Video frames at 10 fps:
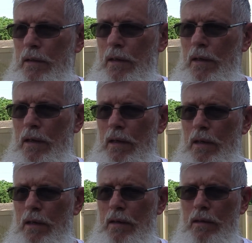
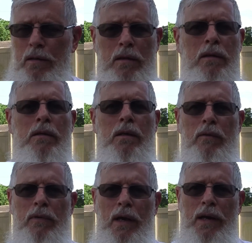And
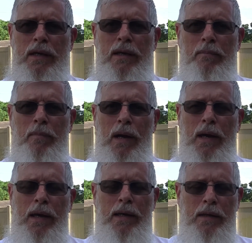gotta get my